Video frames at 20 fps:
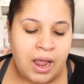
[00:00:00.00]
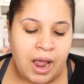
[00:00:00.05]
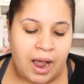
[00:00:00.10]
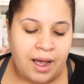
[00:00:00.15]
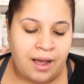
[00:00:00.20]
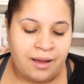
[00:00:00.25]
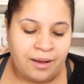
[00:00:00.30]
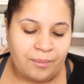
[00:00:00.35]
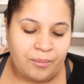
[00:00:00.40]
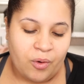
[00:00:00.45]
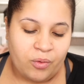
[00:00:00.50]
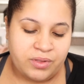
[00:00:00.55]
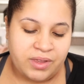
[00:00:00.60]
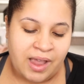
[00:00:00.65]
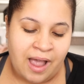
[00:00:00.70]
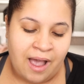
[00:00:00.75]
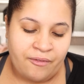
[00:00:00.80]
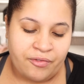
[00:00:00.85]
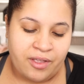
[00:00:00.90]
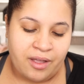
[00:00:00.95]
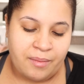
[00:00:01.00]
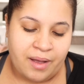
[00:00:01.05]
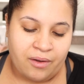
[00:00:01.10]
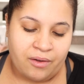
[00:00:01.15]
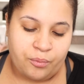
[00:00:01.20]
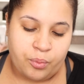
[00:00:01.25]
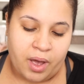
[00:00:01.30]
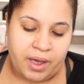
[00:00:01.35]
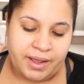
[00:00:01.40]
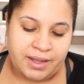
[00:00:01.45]
Only half the
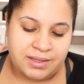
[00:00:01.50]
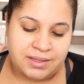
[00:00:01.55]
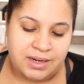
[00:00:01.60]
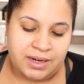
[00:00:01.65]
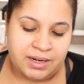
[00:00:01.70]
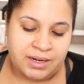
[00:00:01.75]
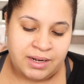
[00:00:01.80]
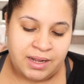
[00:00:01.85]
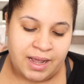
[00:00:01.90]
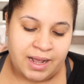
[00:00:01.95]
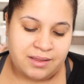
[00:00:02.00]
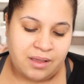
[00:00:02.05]
amount of product is needed